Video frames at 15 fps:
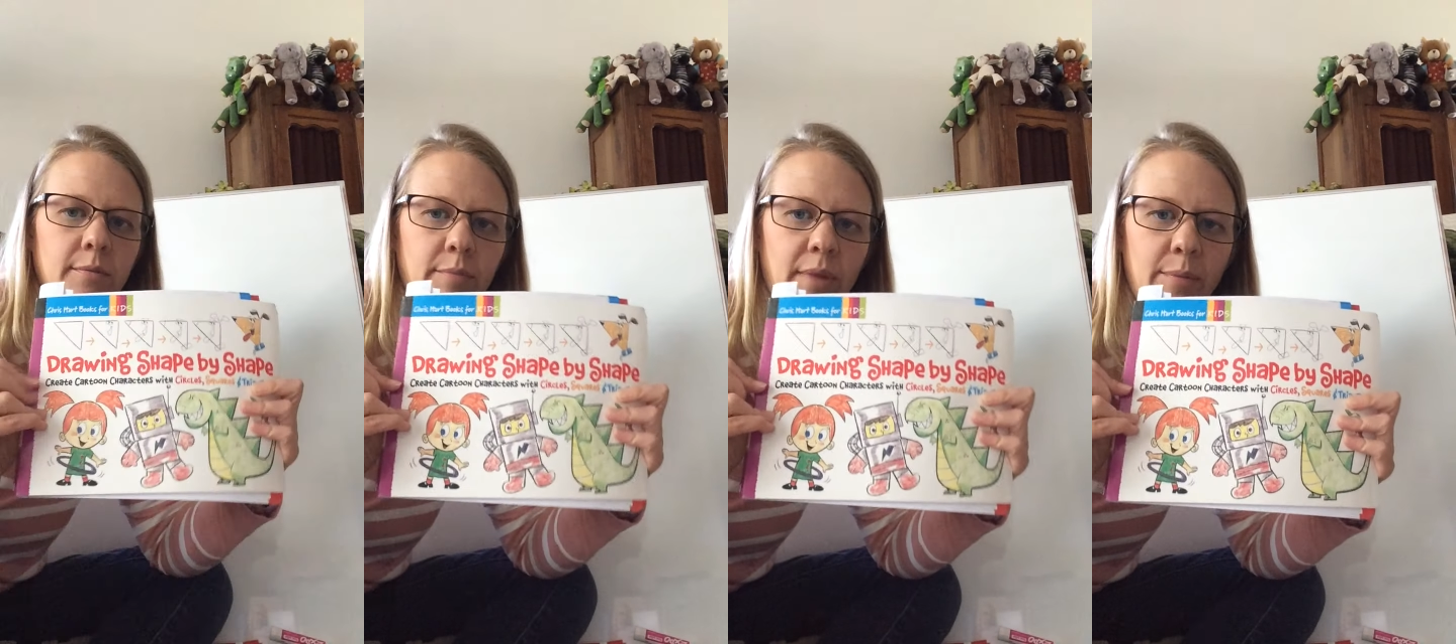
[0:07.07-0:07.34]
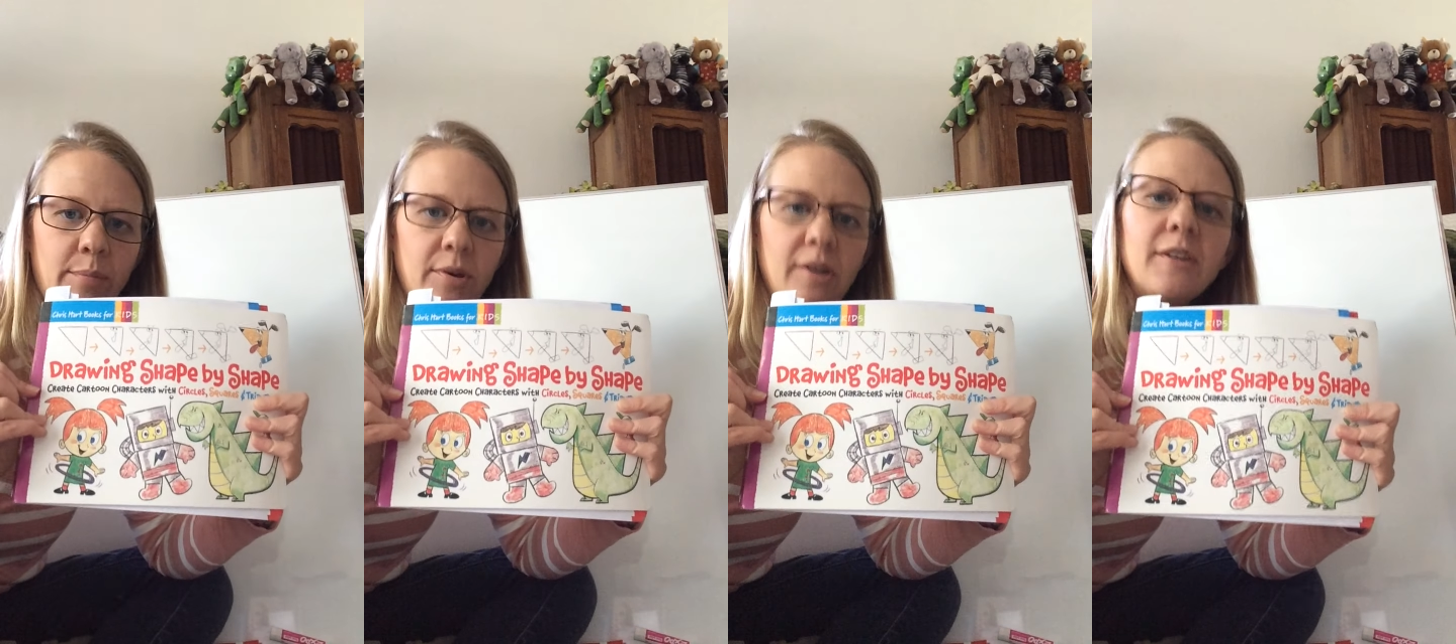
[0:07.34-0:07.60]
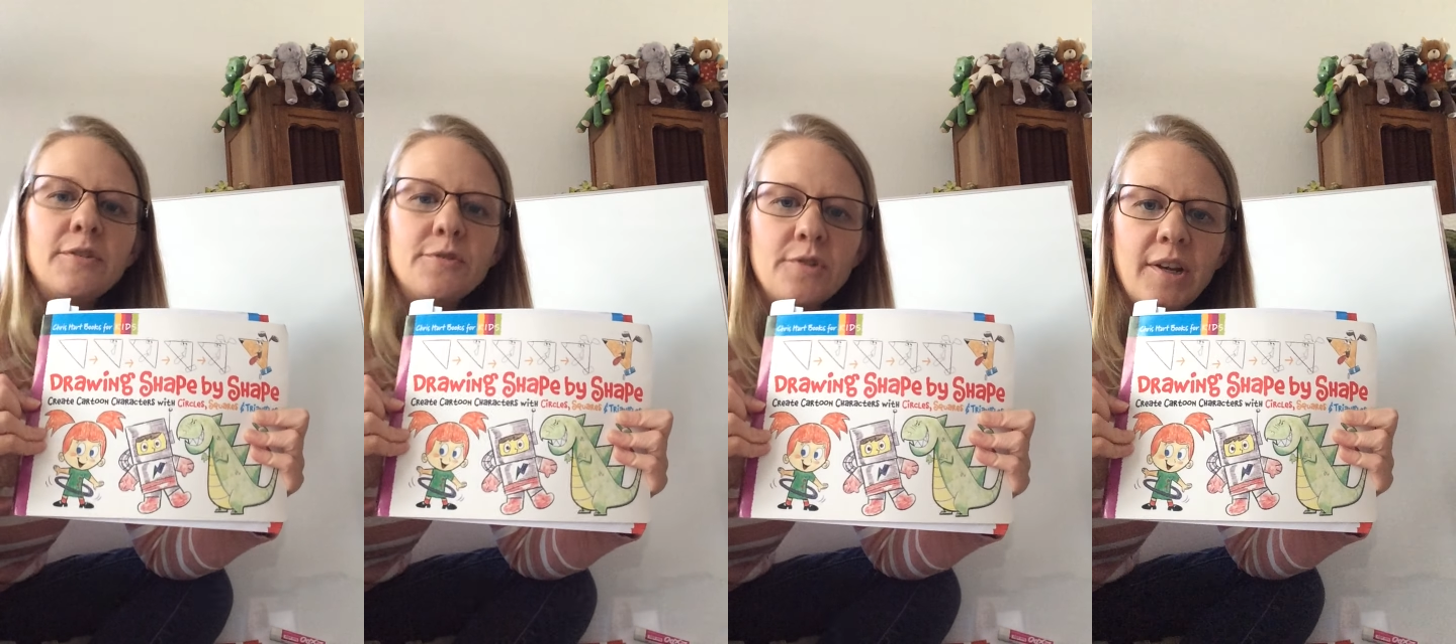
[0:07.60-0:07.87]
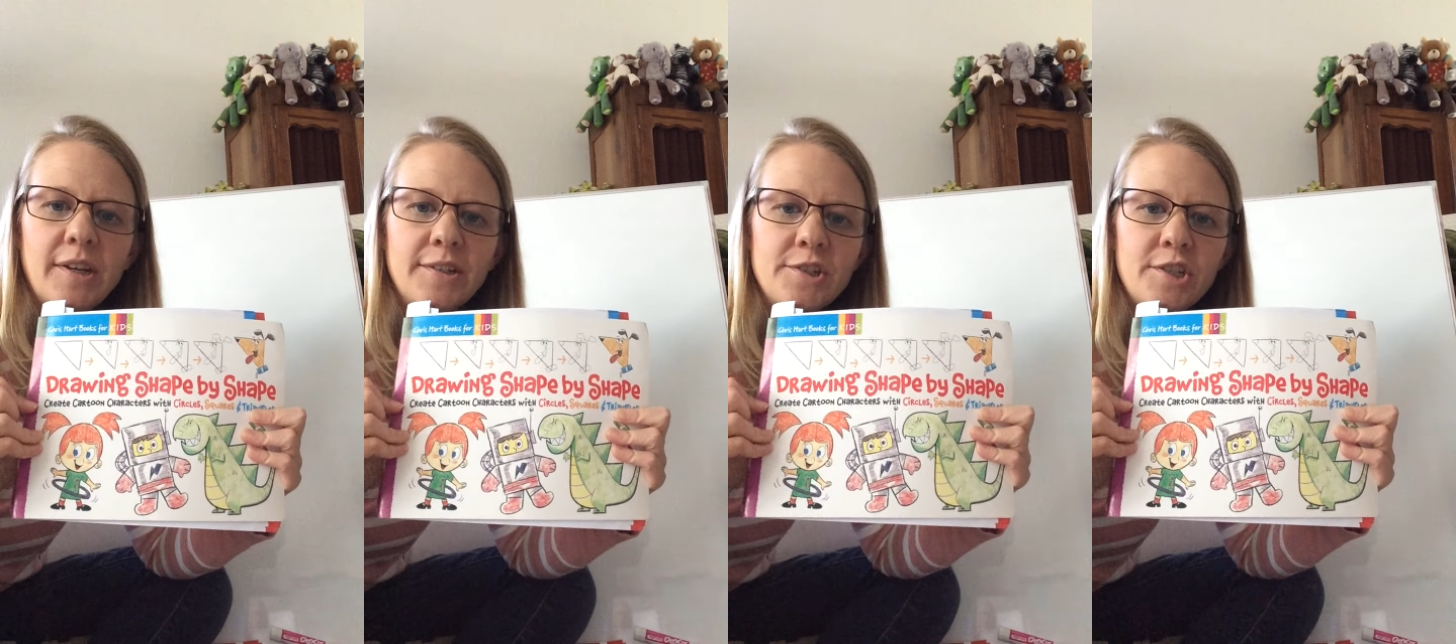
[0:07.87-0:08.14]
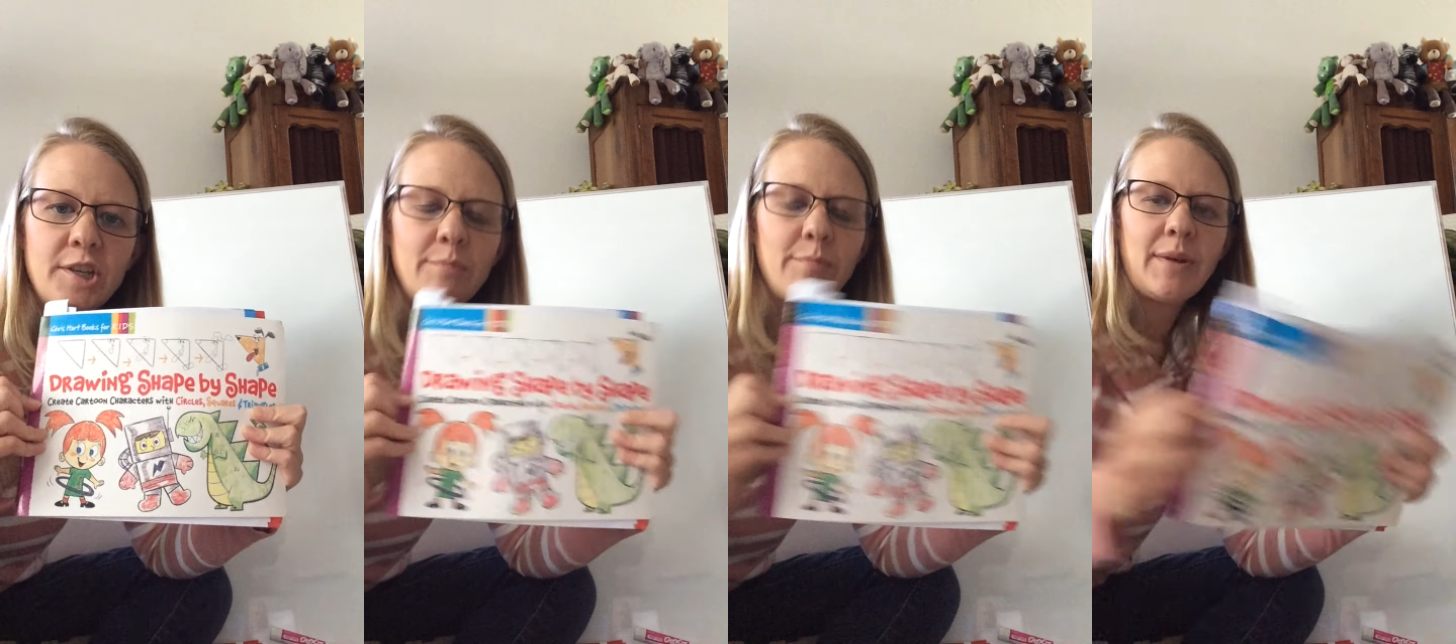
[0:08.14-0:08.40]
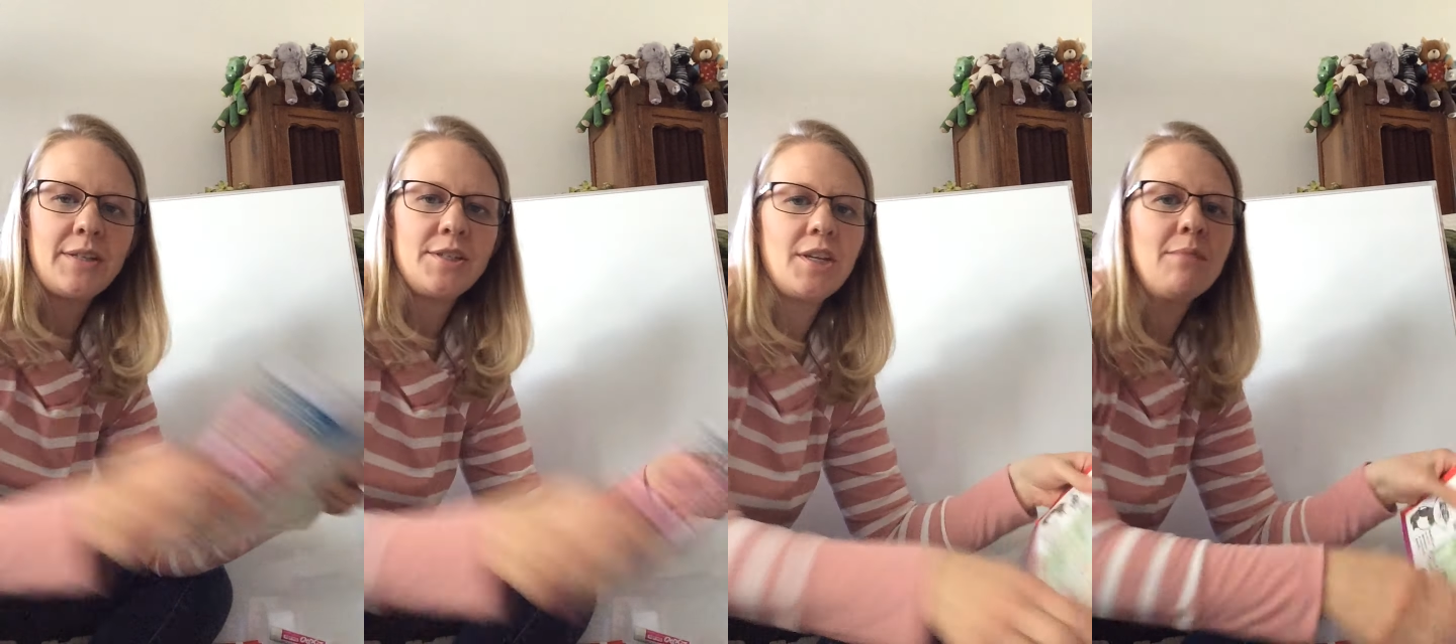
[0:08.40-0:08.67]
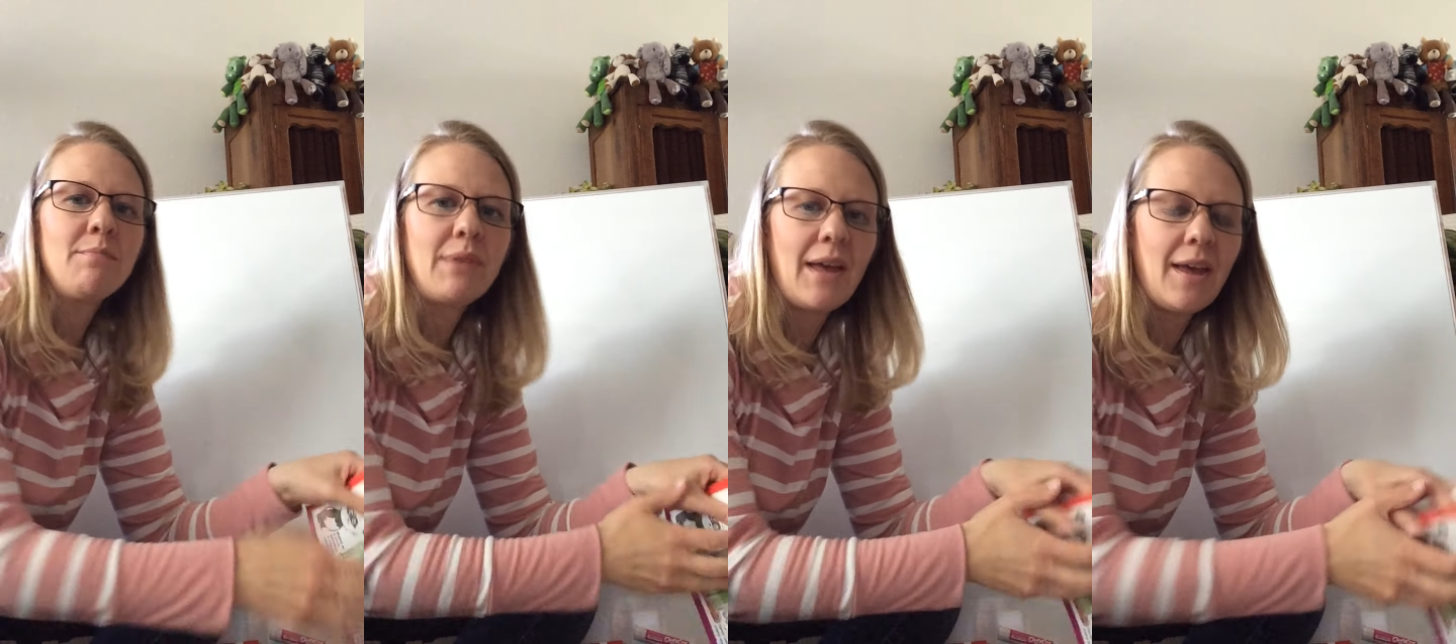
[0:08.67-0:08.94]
my book, Drawing Shape by Shape,